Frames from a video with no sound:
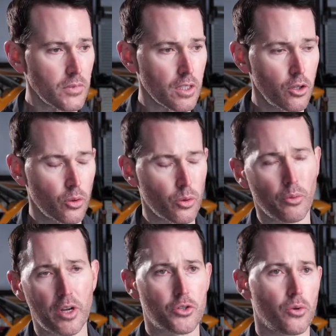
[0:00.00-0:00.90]
go to a
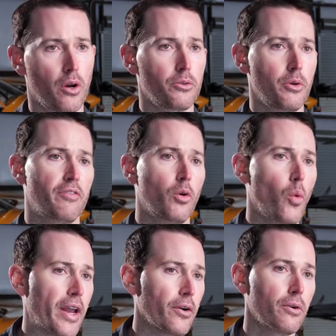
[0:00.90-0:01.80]
restaurant and you have a
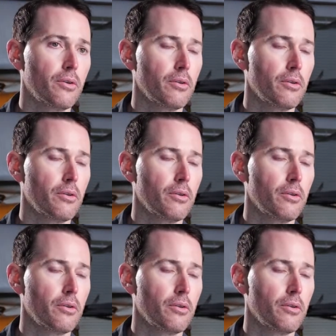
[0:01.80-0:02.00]
waiter,